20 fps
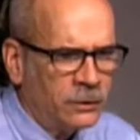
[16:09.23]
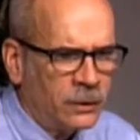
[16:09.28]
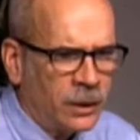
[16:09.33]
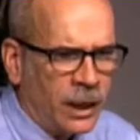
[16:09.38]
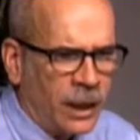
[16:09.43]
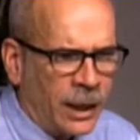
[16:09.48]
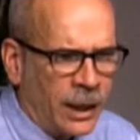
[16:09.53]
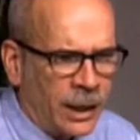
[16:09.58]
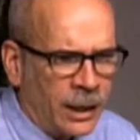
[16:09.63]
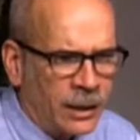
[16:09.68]

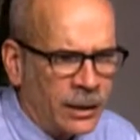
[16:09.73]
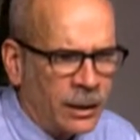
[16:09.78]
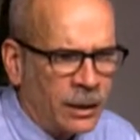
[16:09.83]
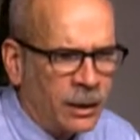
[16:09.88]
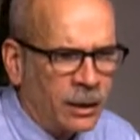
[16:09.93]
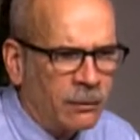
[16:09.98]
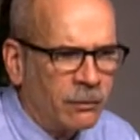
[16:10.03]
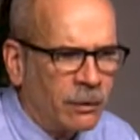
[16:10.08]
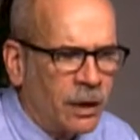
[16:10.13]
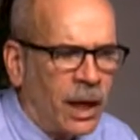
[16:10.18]
And
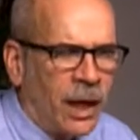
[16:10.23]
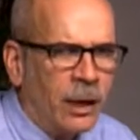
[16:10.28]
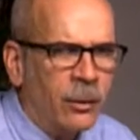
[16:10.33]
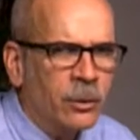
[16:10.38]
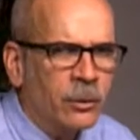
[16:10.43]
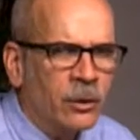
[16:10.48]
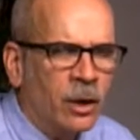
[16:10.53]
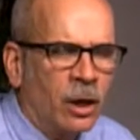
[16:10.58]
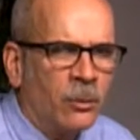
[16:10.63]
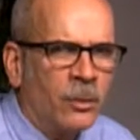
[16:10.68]
I
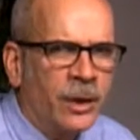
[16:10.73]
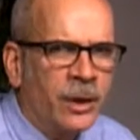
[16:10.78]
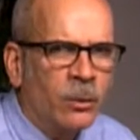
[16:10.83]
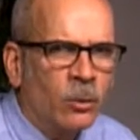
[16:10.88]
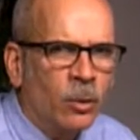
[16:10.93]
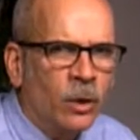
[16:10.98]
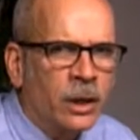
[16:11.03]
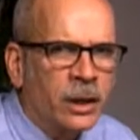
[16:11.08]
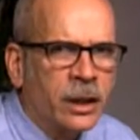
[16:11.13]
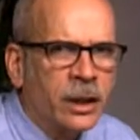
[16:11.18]
was already
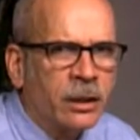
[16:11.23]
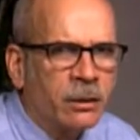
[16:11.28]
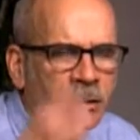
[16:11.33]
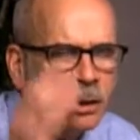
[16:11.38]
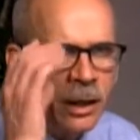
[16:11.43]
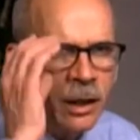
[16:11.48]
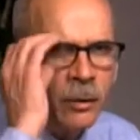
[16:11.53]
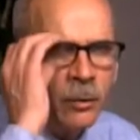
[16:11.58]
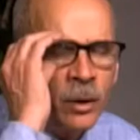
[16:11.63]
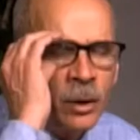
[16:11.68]
working.
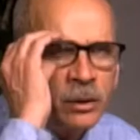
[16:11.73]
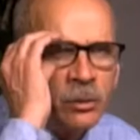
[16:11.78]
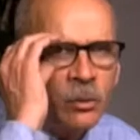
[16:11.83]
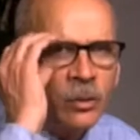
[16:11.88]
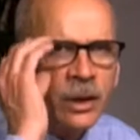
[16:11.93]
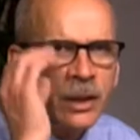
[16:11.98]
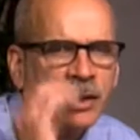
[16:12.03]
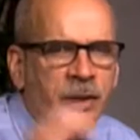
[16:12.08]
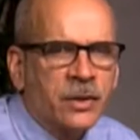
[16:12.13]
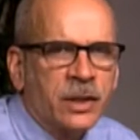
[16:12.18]
I went to
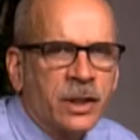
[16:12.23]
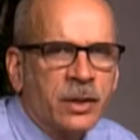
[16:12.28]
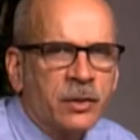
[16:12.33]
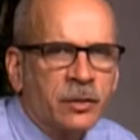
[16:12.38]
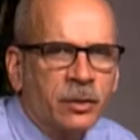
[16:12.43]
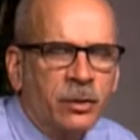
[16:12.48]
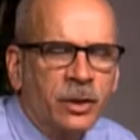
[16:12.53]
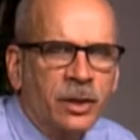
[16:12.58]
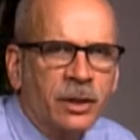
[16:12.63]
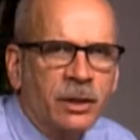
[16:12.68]
work at
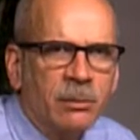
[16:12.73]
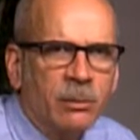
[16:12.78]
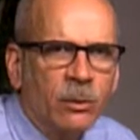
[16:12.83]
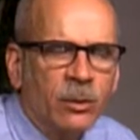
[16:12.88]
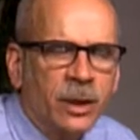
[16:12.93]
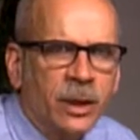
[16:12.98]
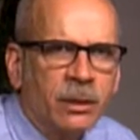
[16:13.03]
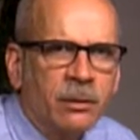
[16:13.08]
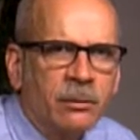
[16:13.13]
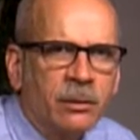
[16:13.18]
6:30 in the
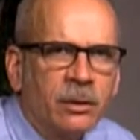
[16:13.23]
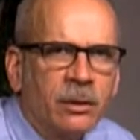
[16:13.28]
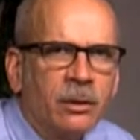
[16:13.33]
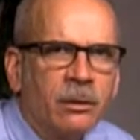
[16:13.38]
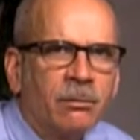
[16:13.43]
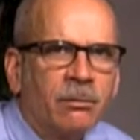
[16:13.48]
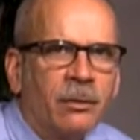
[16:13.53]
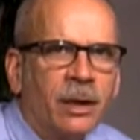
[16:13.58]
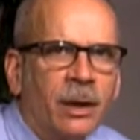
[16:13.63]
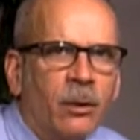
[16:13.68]
morning.
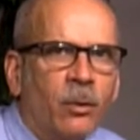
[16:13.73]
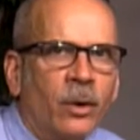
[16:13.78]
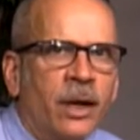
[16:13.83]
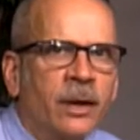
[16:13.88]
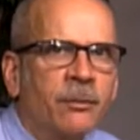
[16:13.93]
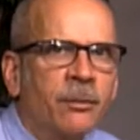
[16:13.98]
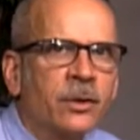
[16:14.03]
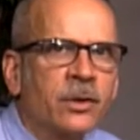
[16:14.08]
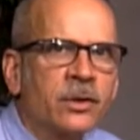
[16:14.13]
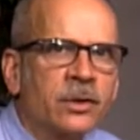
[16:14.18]
My
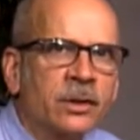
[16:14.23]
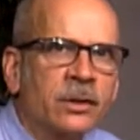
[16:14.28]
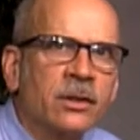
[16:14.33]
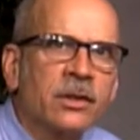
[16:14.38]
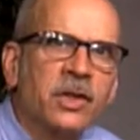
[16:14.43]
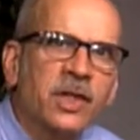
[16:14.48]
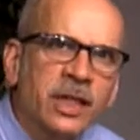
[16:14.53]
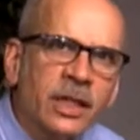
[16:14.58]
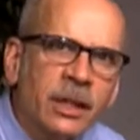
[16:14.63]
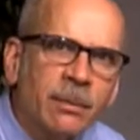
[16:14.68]
wife was still
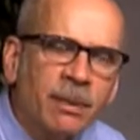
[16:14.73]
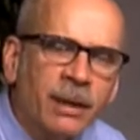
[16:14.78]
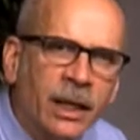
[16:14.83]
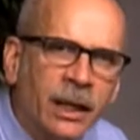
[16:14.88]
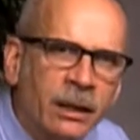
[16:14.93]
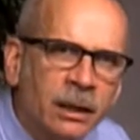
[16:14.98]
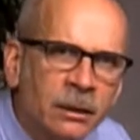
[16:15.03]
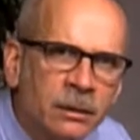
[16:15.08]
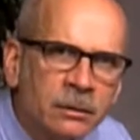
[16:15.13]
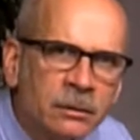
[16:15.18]

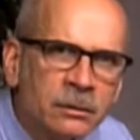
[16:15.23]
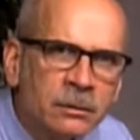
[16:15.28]
sleeping,